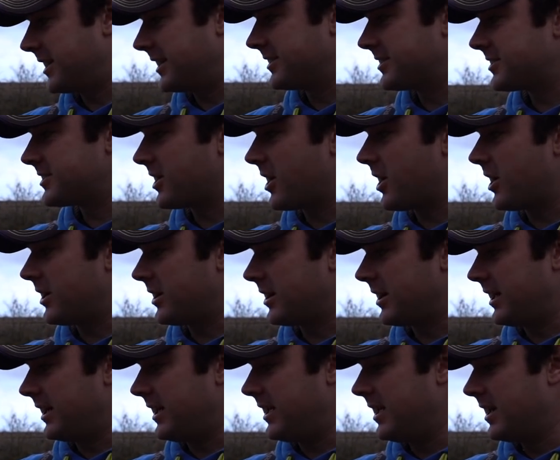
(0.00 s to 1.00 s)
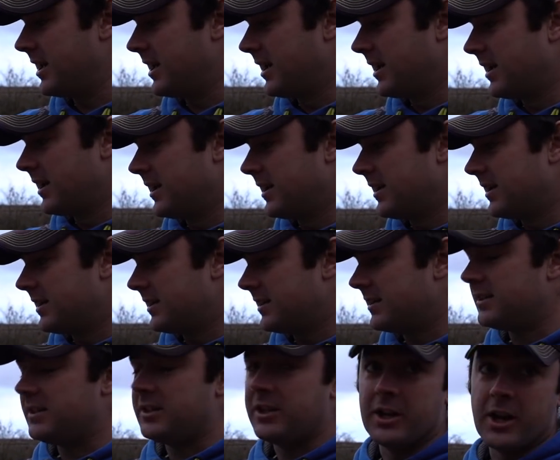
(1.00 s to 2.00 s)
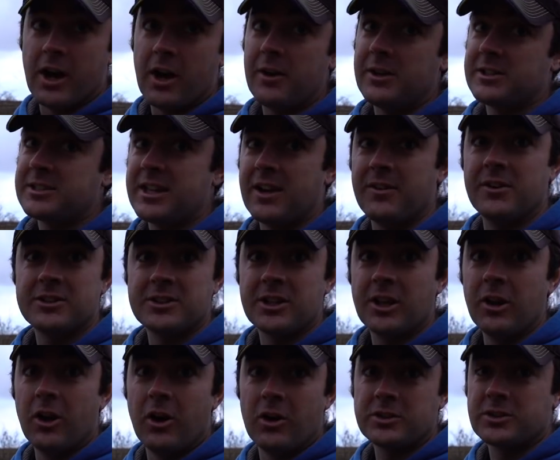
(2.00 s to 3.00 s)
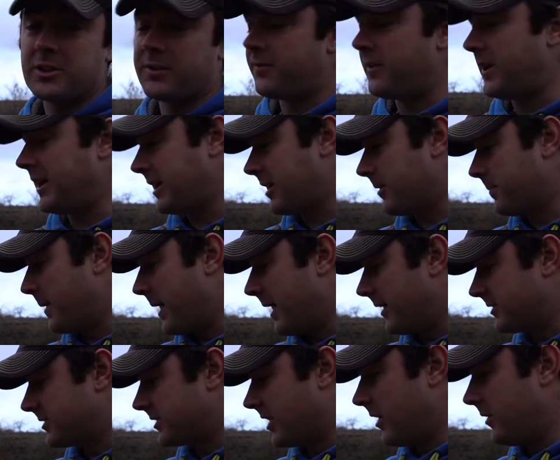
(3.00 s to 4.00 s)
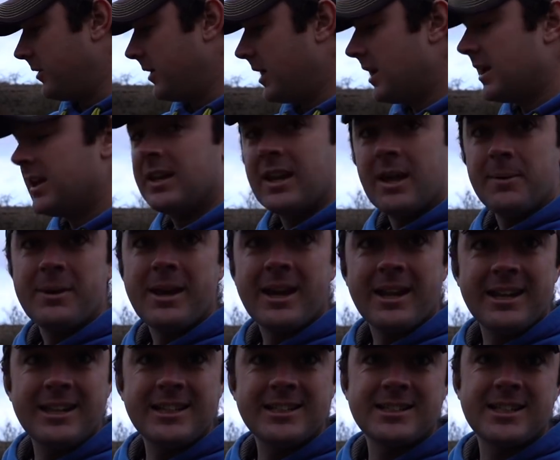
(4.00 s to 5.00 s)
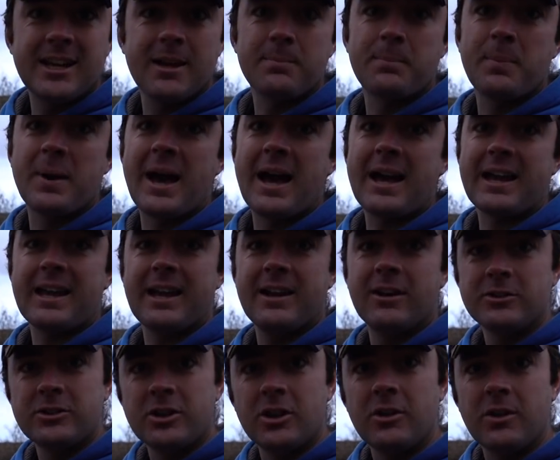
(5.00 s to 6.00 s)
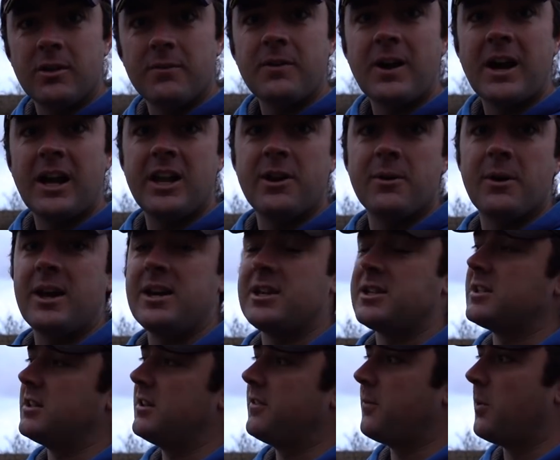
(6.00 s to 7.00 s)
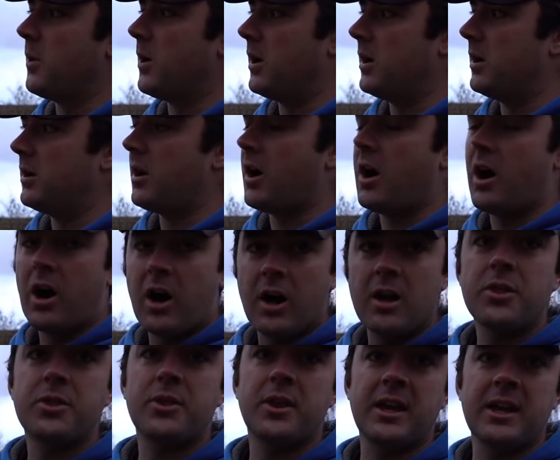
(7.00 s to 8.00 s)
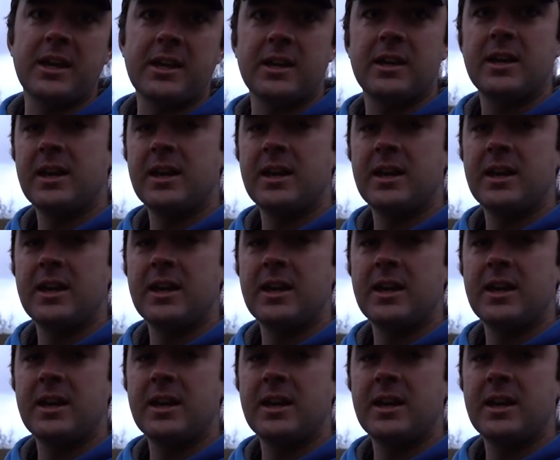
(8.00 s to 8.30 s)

and certainly, you know, it's given us a lot to think about. So let me get these tipped back and I'll do an evaluation of what I think